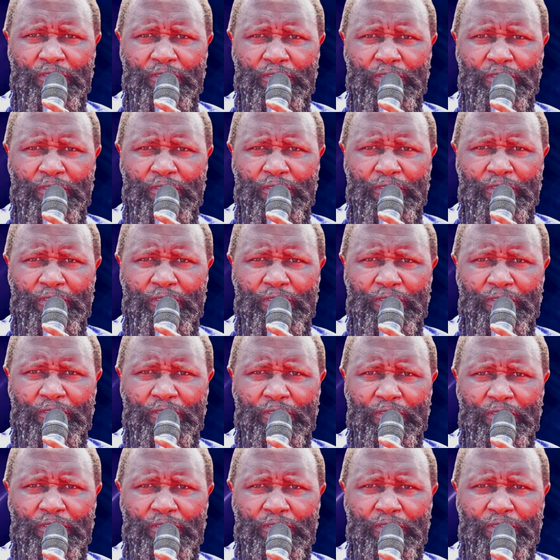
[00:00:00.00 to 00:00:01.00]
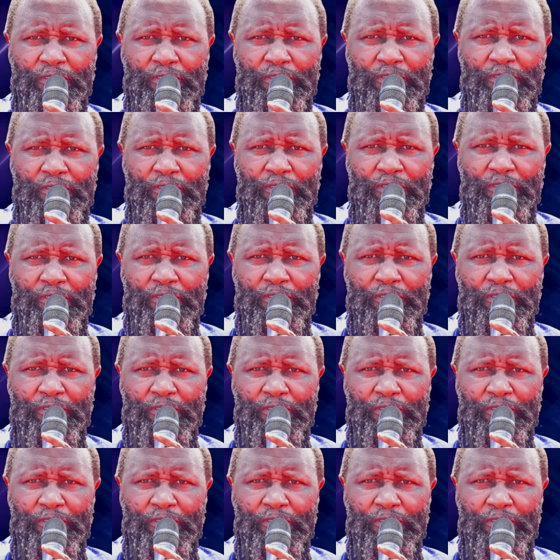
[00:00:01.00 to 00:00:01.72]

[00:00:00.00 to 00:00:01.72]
Nobody speaks.